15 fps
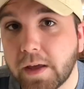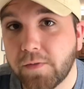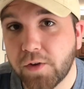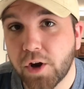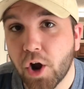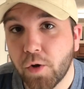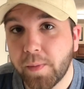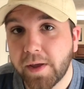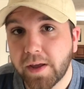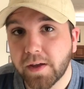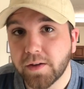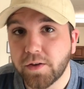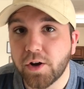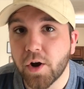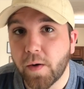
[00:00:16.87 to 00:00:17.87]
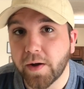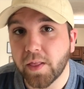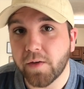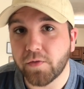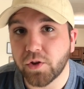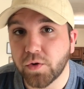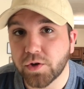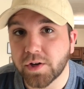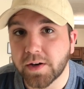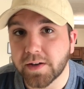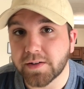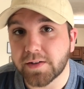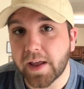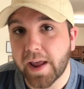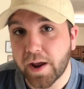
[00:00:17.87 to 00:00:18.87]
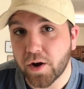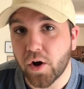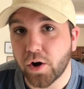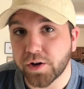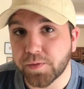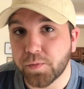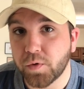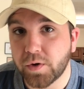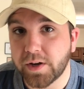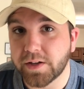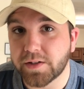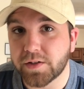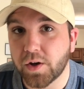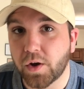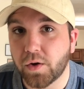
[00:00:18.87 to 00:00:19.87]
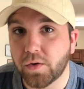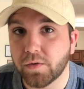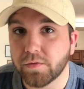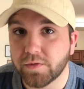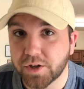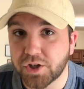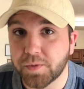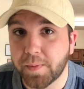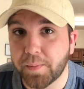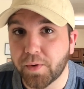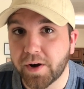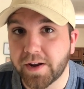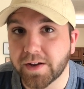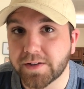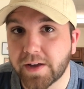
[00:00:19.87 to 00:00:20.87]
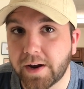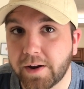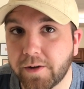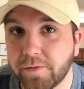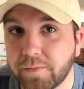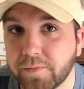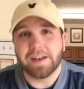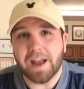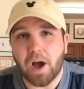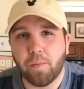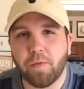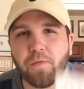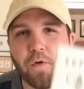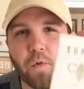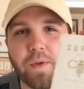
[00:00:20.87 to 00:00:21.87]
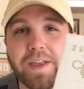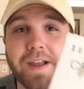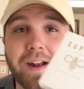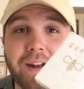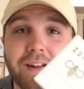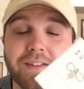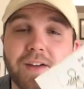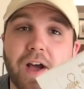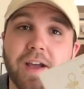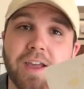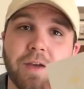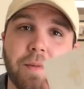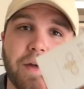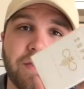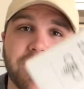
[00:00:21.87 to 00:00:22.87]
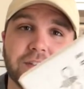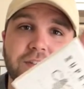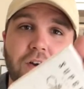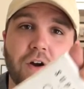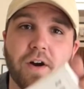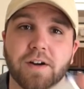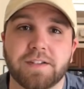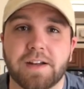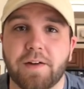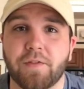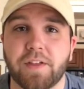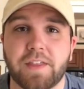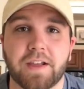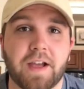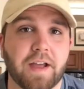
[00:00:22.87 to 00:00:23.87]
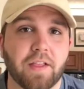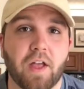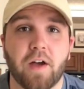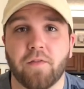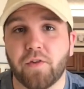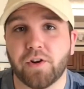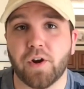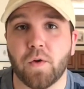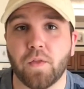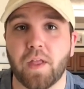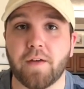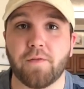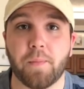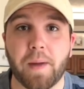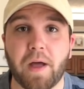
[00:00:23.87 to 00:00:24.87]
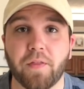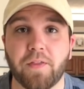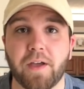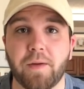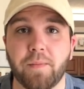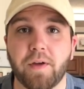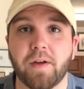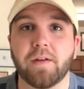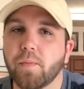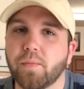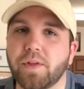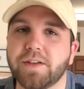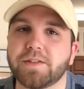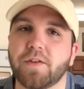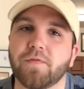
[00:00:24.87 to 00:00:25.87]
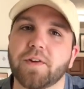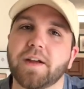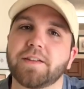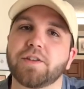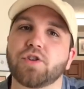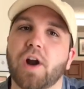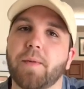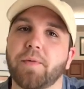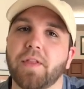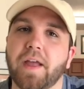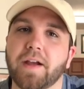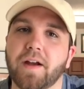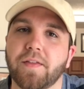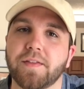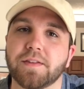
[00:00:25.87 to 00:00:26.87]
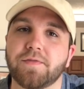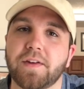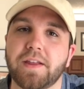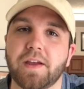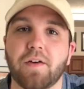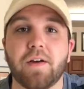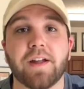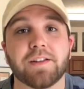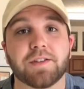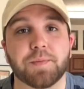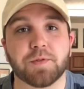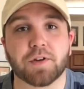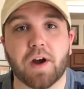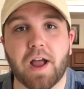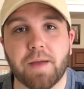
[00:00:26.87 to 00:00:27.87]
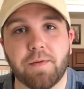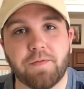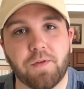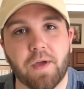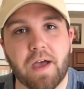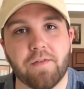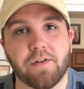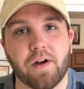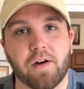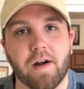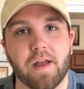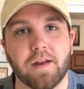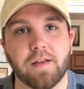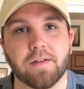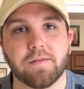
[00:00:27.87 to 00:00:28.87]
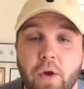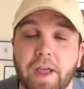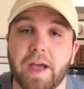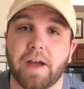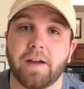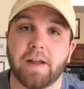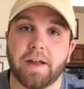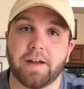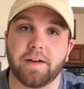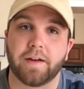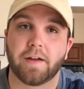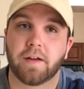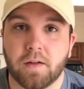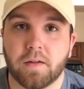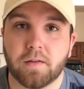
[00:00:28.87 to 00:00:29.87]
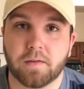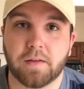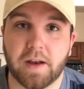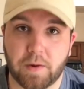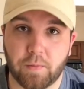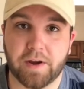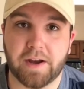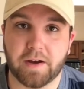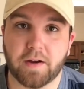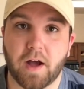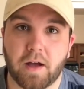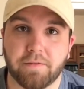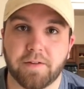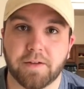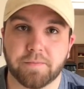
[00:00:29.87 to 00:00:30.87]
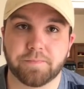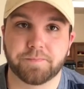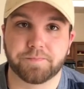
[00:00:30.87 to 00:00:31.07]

If you know me, you know I love Ellusionist and Cartamundi, so this should be pretty exciting. Now, before we get into talking about these cards and everything I love or don't love about them, Please don't forget to drop a like on this video and subscribe if you haven't already. Oh yeah, and today we need coffee.